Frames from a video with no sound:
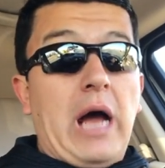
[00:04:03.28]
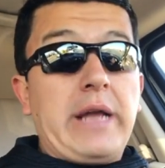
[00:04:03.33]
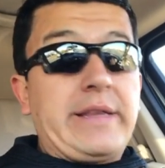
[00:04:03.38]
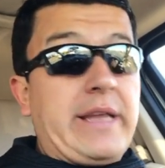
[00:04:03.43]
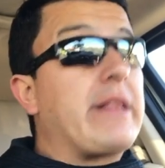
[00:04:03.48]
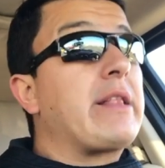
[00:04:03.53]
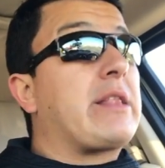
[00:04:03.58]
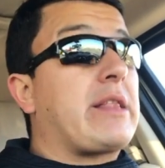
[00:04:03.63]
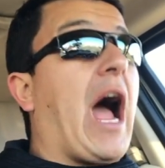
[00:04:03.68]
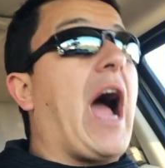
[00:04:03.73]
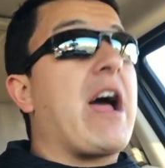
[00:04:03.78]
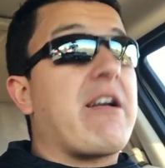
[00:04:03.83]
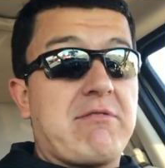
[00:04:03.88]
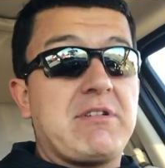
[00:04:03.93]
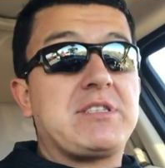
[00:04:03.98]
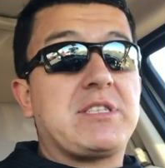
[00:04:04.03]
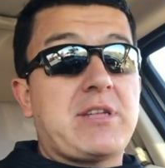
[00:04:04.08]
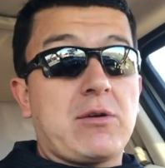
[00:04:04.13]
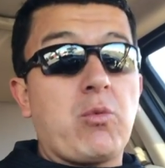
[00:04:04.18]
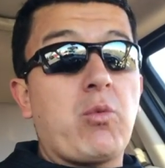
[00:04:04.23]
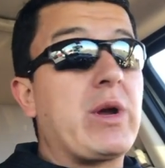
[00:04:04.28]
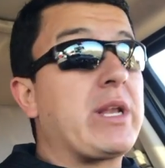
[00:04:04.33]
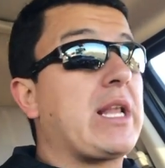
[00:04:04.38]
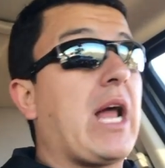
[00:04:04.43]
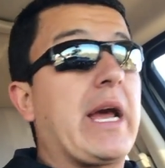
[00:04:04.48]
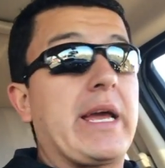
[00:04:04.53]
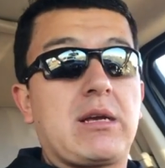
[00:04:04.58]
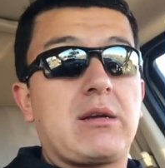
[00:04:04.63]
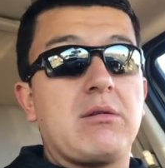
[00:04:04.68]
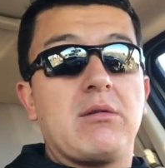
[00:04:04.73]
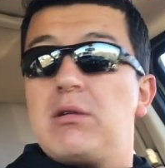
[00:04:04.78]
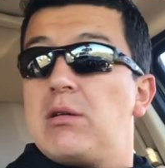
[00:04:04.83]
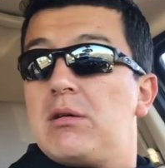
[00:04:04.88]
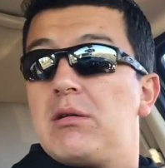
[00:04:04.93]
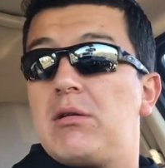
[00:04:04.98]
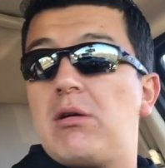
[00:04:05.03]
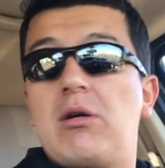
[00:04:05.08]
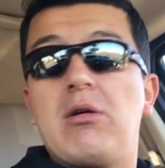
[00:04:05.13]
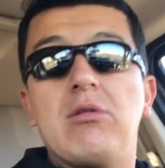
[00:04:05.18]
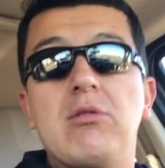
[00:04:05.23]
The entire restaurant went like,
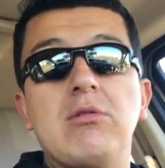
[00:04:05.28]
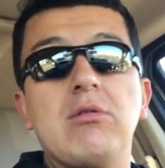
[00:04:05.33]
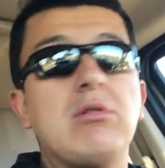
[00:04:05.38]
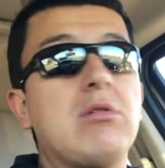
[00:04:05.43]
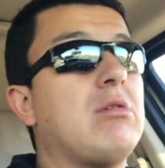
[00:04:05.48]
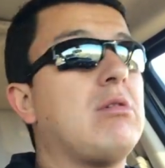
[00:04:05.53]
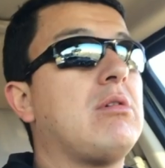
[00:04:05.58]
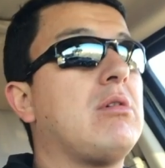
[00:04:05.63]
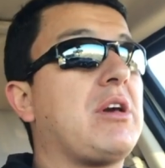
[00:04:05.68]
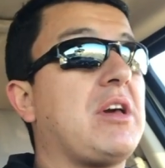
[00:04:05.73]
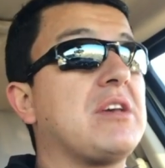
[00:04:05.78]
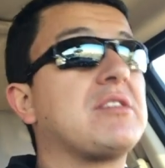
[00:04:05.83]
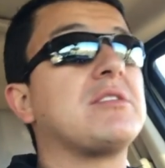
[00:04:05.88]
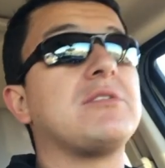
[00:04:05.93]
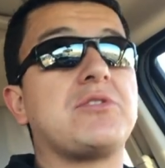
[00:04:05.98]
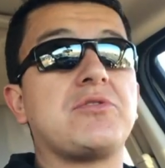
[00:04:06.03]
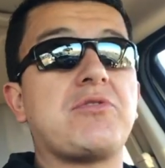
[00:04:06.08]
oh, he's in